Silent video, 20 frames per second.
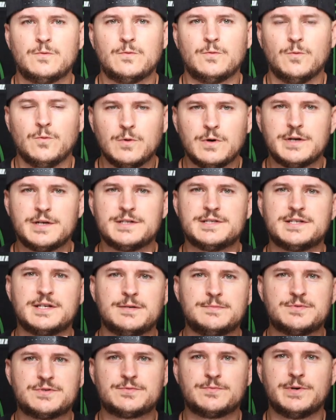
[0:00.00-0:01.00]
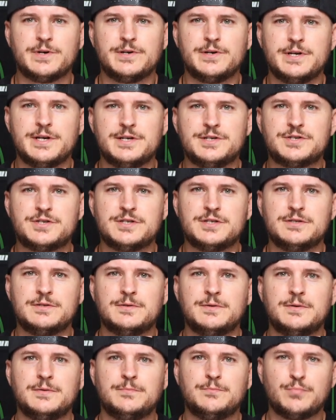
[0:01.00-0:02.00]
What is up, Swear
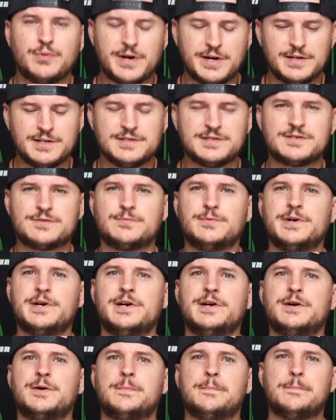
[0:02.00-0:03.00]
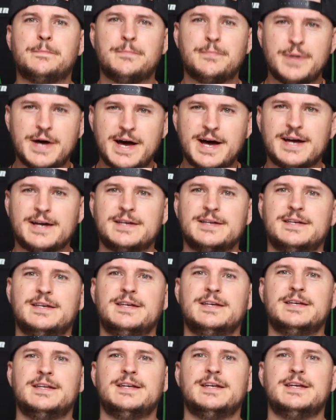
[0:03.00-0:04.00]
Nation? Brandon Swear back
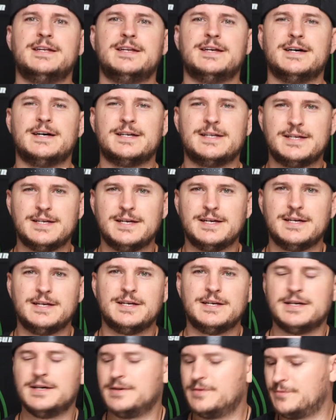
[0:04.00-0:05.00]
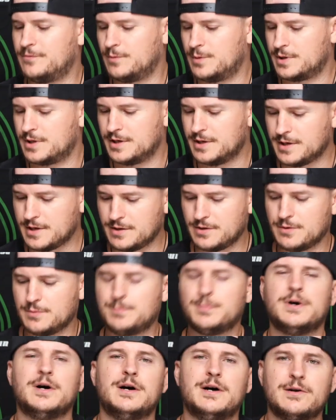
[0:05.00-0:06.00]
in it again with another
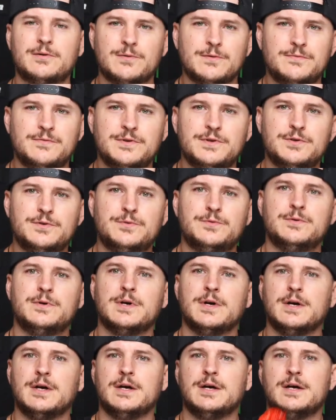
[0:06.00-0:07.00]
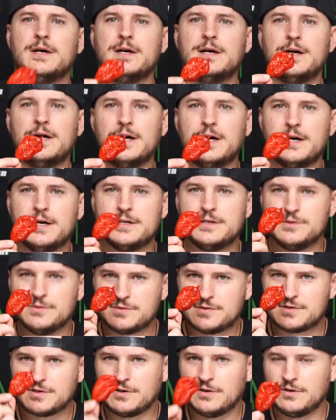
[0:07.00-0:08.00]
pod review. You
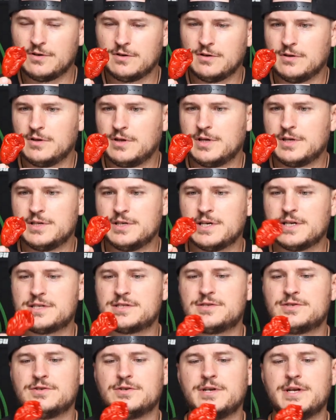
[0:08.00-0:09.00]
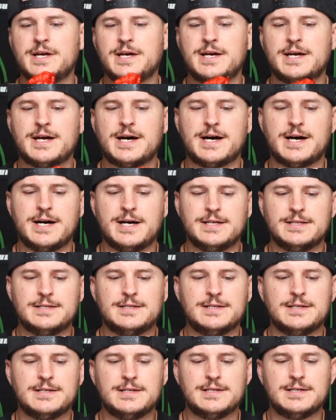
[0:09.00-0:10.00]
saw yesterday I
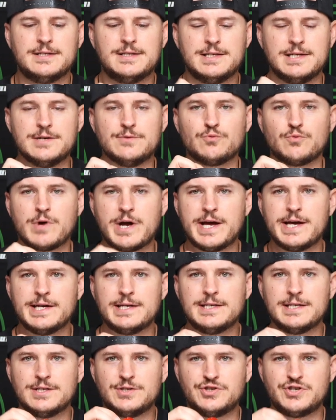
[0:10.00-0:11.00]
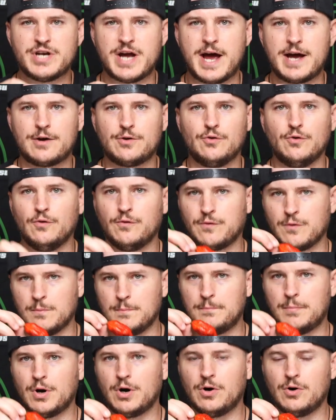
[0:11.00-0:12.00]
did the red Jackyl
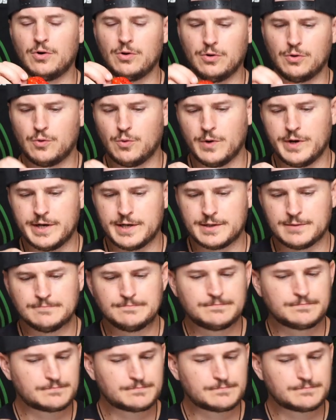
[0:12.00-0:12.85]
from Paul Quick.